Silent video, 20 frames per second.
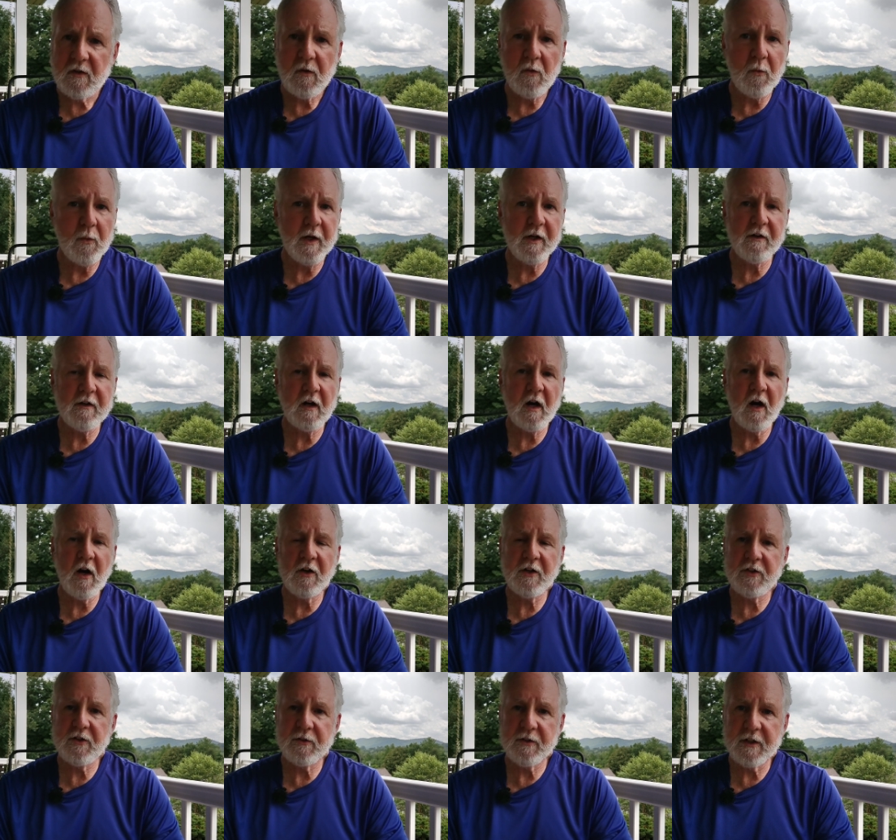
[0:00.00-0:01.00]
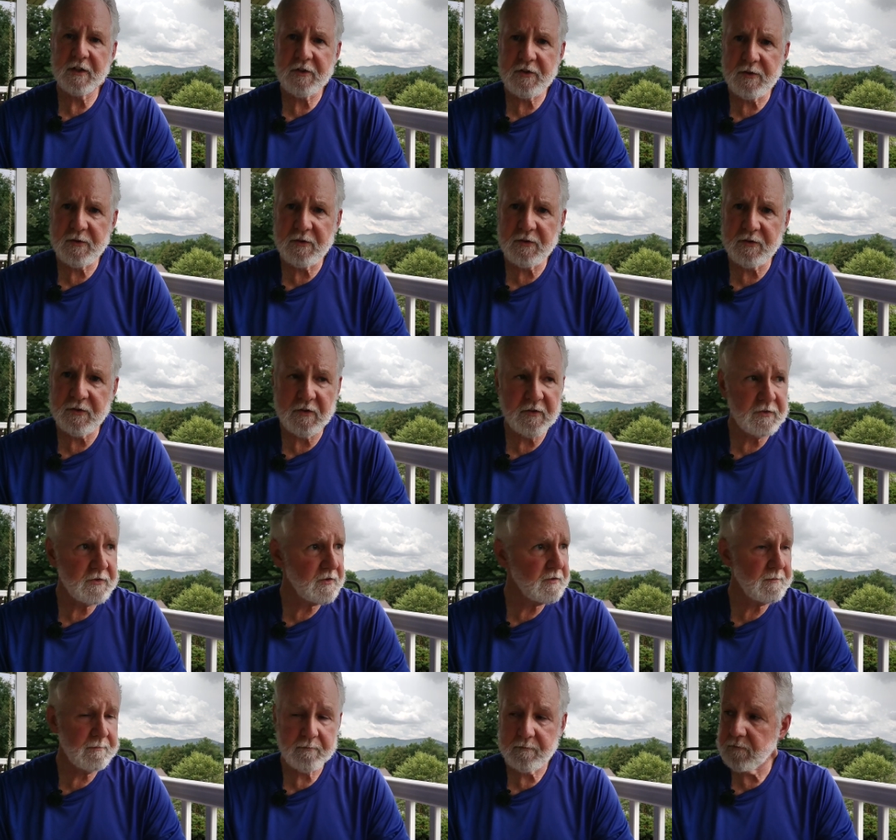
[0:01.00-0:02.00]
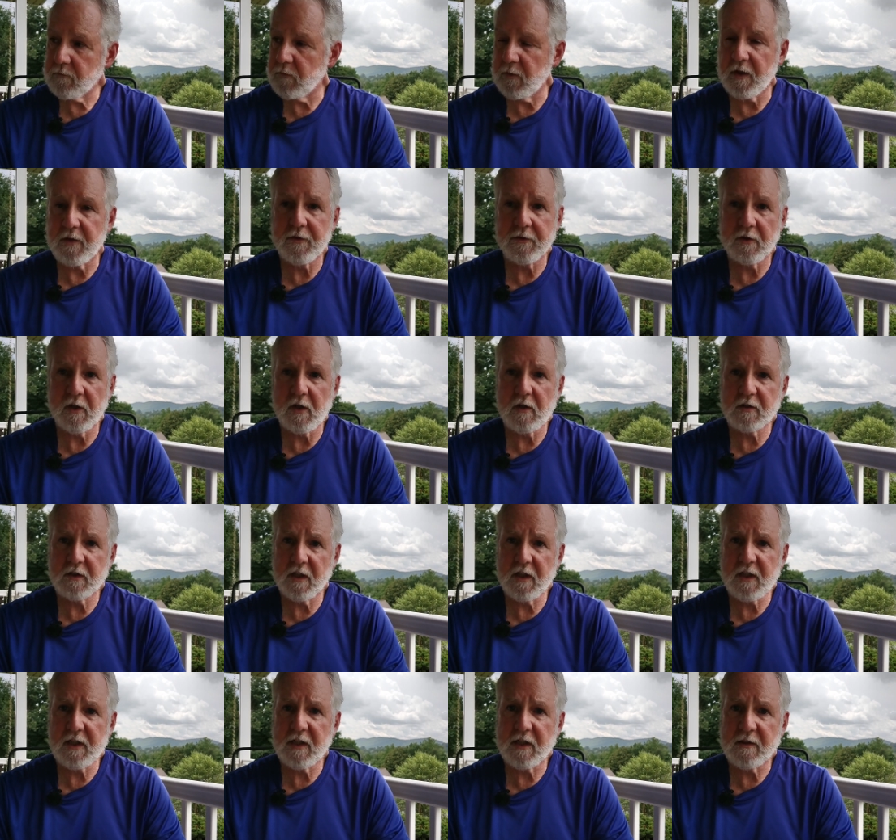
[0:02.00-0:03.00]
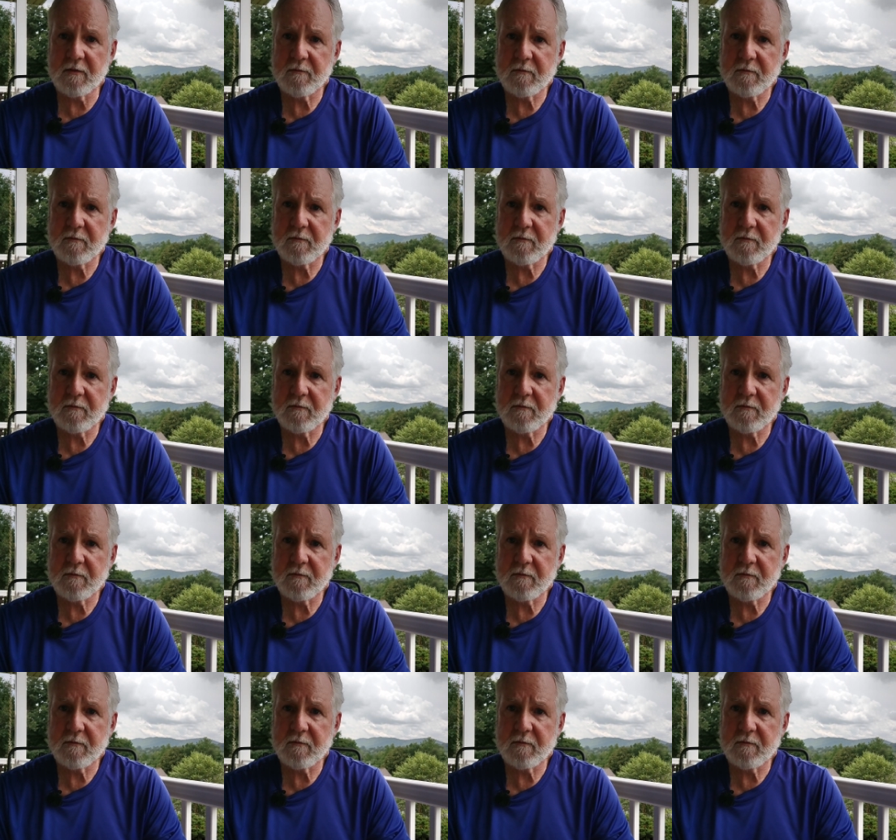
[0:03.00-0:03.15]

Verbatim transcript: where are your accusers? Well, they're all gone.